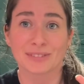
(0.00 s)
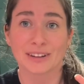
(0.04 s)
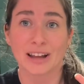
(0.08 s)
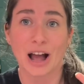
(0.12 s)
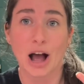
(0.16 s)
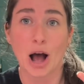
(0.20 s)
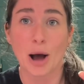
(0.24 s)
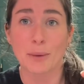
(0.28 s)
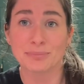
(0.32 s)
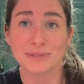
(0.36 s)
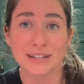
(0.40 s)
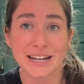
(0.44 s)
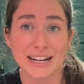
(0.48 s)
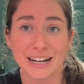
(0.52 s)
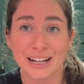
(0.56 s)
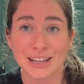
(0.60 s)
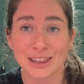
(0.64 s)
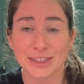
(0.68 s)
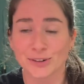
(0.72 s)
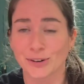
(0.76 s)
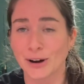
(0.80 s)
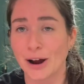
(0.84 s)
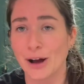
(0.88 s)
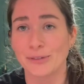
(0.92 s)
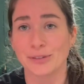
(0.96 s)
updated
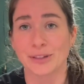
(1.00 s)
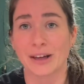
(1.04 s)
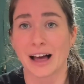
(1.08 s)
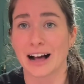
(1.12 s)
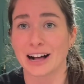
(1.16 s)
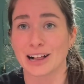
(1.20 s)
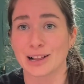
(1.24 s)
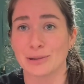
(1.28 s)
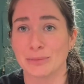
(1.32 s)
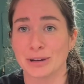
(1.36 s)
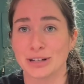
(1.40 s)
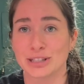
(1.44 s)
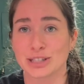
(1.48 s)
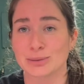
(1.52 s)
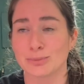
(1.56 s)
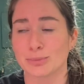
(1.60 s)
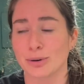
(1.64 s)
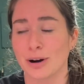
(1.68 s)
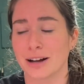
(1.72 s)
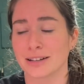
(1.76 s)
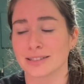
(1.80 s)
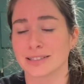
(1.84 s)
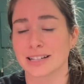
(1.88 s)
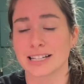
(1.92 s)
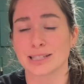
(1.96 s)
throughout the acclimation
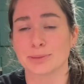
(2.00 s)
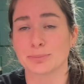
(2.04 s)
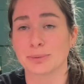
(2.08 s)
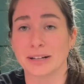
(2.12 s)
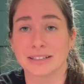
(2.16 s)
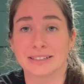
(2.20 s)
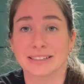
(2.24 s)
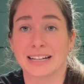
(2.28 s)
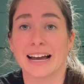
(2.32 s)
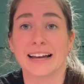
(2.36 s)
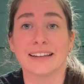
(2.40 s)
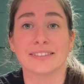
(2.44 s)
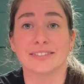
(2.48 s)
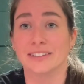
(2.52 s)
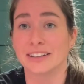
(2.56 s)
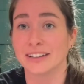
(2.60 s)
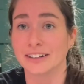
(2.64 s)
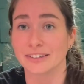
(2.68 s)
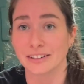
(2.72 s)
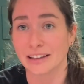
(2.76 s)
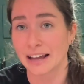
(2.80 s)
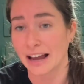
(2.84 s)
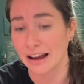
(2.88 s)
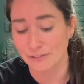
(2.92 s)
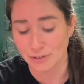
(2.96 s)
process because I
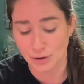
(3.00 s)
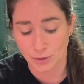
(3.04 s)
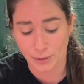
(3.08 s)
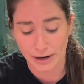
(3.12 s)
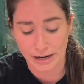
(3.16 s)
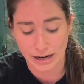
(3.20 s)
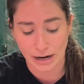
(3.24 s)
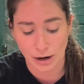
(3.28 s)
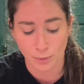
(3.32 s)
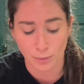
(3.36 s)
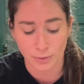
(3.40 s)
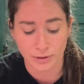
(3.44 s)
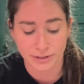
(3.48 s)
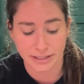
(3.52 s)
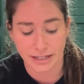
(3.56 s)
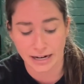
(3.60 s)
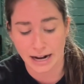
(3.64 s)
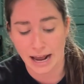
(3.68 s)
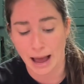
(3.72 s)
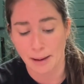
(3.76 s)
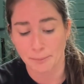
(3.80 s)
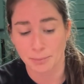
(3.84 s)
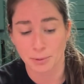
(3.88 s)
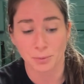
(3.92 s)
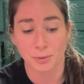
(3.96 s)
literally have no idea what's going to
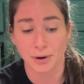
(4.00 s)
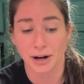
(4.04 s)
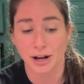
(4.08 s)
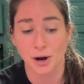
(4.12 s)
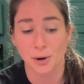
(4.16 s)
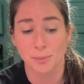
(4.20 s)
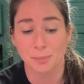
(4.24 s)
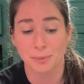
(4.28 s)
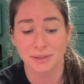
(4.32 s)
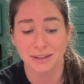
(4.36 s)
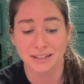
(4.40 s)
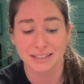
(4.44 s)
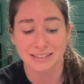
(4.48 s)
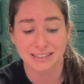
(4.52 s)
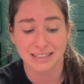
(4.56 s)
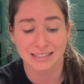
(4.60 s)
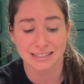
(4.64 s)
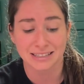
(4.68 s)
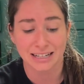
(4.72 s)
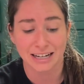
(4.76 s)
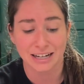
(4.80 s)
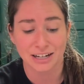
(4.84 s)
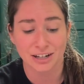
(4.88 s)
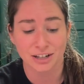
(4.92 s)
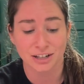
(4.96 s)
happen when I open these
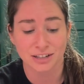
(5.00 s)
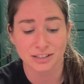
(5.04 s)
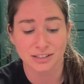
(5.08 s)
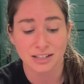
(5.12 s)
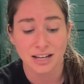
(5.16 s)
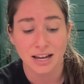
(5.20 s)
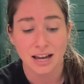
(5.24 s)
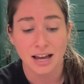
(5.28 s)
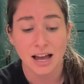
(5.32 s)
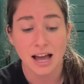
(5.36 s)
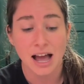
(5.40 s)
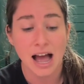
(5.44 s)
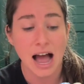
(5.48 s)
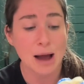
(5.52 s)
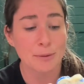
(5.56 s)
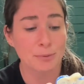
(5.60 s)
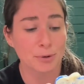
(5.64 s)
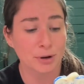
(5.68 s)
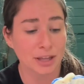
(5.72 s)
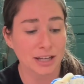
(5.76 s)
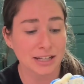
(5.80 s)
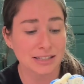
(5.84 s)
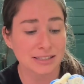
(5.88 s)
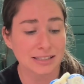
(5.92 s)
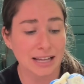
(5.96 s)
containers. I'm
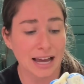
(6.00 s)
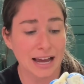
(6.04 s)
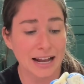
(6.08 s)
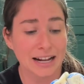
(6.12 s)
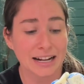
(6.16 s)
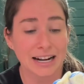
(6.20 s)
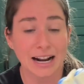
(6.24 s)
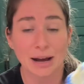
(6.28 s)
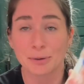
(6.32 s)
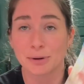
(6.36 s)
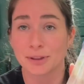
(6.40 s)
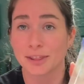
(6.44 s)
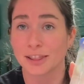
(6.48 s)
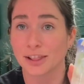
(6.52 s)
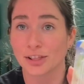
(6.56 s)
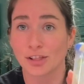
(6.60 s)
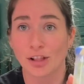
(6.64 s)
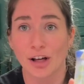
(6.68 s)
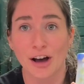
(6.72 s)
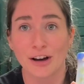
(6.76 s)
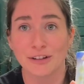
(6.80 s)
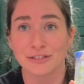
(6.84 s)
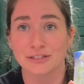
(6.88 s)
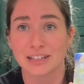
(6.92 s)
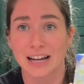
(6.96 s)
really excited. I would
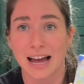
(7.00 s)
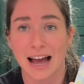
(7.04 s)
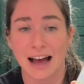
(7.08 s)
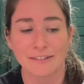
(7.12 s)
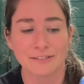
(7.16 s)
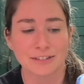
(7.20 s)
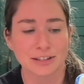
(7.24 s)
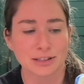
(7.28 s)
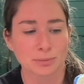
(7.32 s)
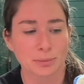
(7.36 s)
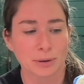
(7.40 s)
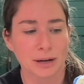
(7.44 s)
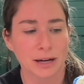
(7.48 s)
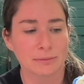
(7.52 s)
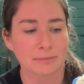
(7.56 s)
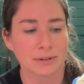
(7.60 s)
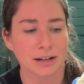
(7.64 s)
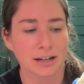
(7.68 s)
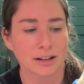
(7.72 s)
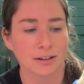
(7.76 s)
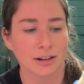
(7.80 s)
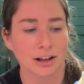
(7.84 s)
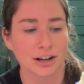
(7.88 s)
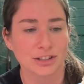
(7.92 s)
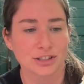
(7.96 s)
love to have this plant in my
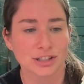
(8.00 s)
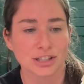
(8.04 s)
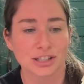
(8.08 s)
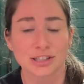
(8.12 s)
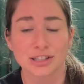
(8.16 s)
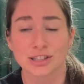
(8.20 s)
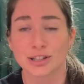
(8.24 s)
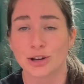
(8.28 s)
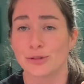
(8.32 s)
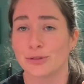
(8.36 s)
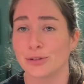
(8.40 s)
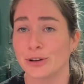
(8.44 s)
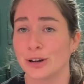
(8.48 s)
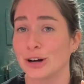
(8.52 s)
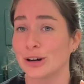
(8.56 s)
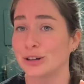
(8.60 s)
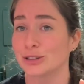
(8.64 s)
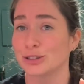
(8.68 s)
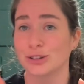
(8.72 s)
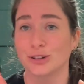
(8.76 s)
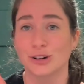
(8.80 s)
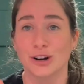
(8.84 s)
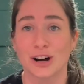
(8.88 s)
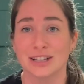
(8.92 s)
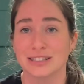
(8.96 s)
collection, so fingers
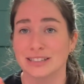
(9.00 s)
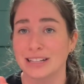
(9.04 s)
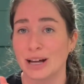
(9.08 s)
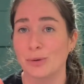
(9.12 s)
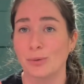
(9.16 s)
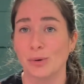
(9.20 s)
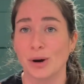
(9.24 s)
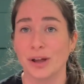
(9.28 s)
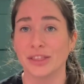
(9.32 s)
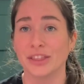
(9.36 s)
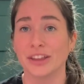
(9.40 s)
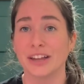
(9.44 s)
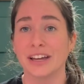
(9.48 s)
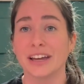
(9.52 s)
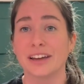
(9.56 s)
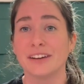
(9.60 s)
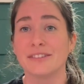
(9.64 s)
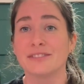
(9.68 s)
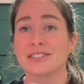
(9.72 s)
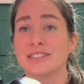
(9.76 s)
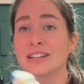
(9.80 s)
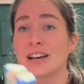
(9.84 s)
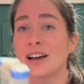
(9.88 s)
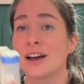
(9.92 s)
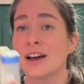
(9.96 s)
are crossed that one lives.